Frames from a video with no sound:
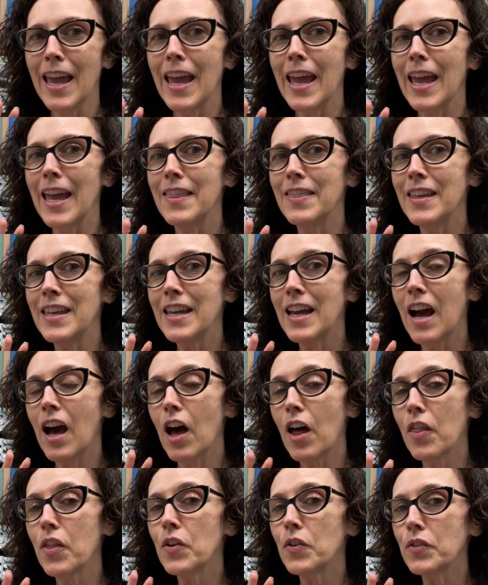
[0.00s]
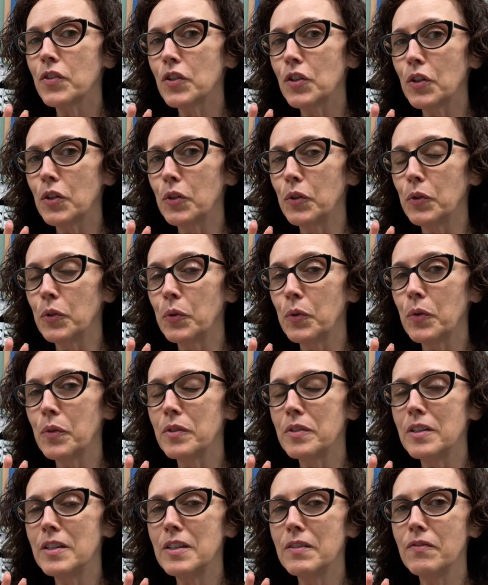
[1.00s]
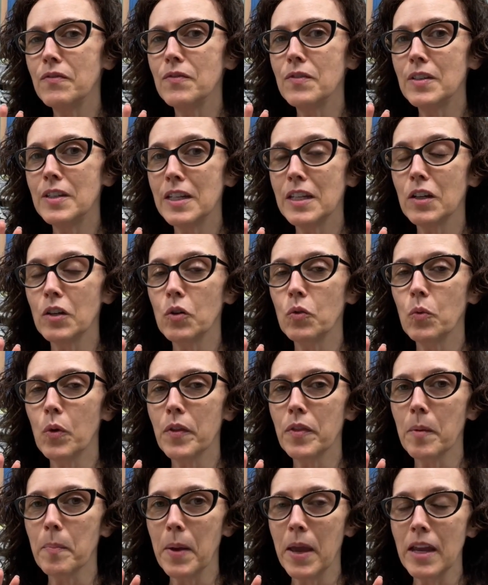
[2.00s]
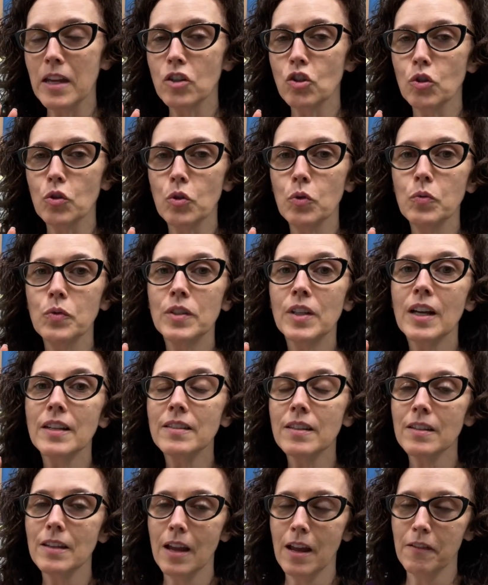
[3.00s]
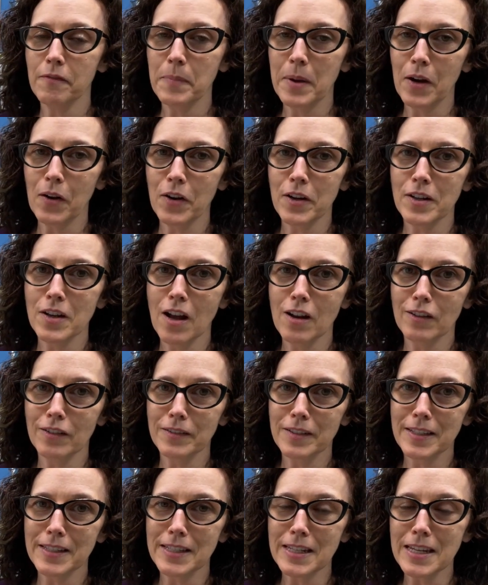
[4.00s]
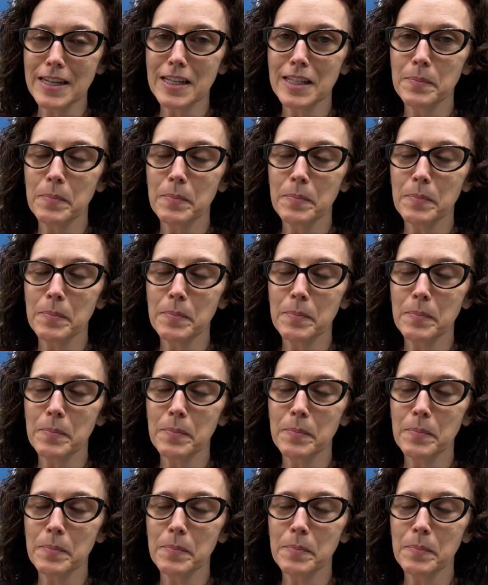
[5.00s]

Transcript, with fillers: and the other two deal with a patient who doesn't have periodontal disease